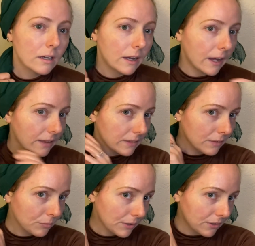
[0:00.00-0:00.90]
And then
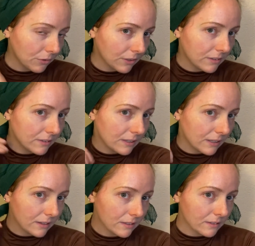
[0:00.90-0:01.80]
we're going to take
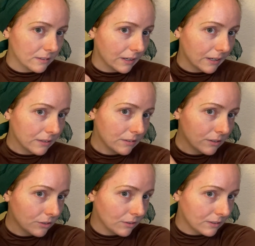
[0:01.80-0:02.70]
this side, do
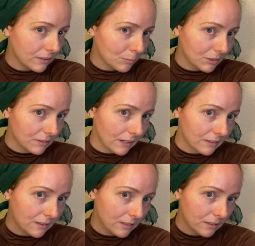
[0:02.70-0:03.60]
the same exact
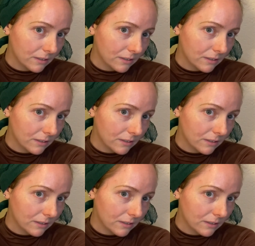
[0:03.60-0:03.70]
thing.